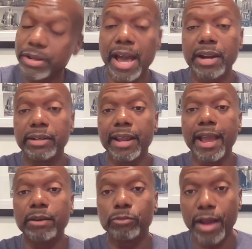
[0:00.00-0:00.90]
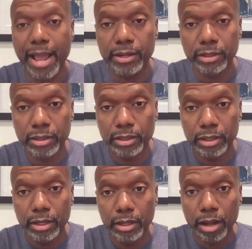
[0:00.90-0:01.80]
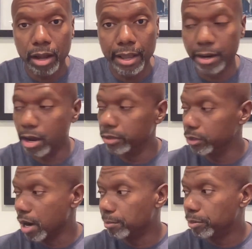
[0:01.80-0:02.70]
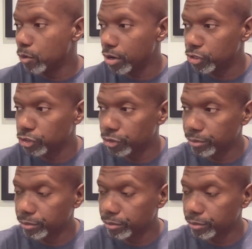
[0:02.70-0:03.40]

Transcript: got a dead rat under our porch.